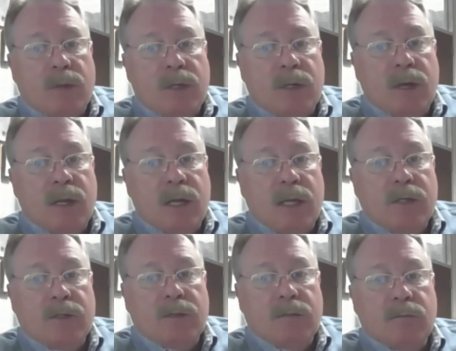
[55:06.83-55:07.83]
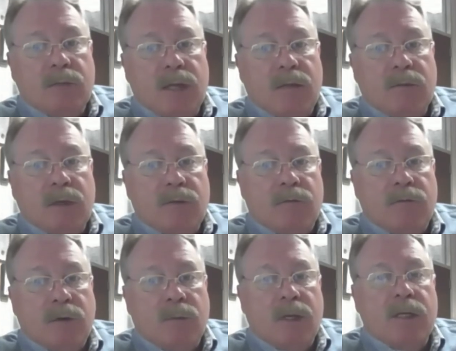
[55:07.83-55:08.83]
depending on age and
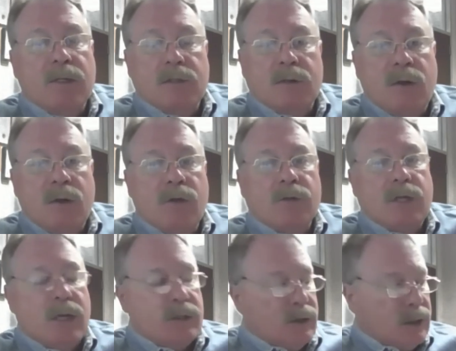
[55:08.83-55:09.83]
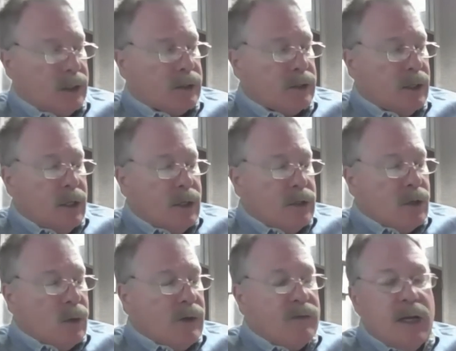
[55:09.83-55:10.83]
infirmities and all those kinds of things.
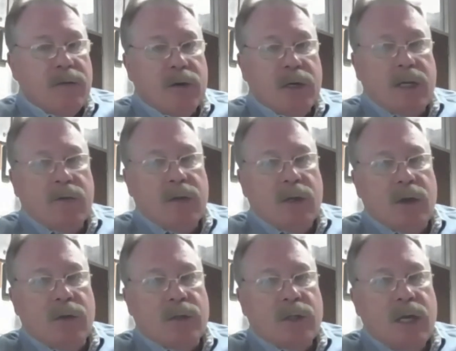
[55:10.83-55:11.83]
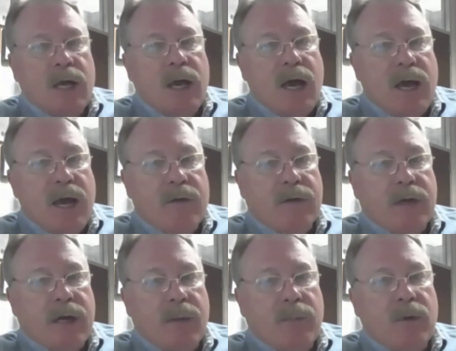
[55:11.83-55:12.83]
So we've never given those. I have a
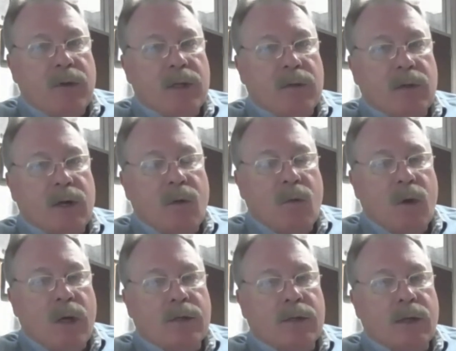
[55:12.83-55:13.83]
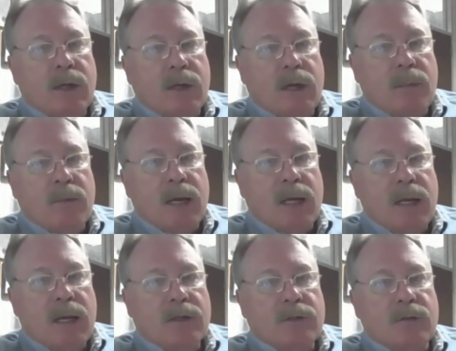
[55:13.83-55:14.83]
couple that, want a couple of my
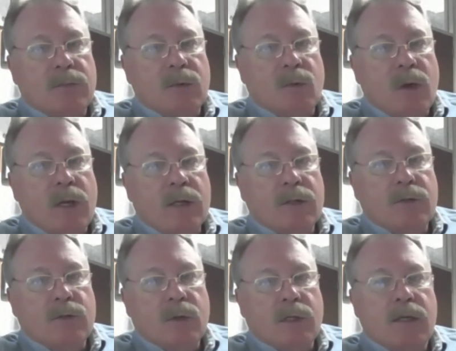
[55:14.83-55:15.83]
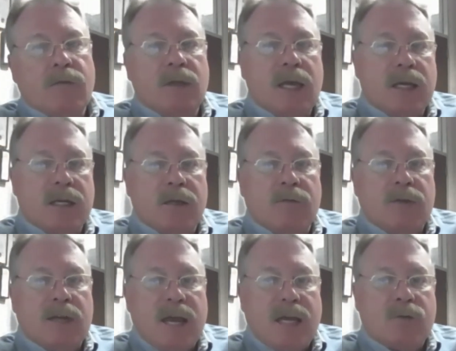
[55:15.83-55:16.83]
clients who've been wanting to sort of give the idea of
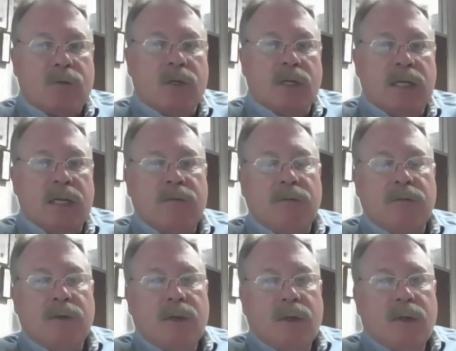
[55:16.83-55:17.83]
tax relief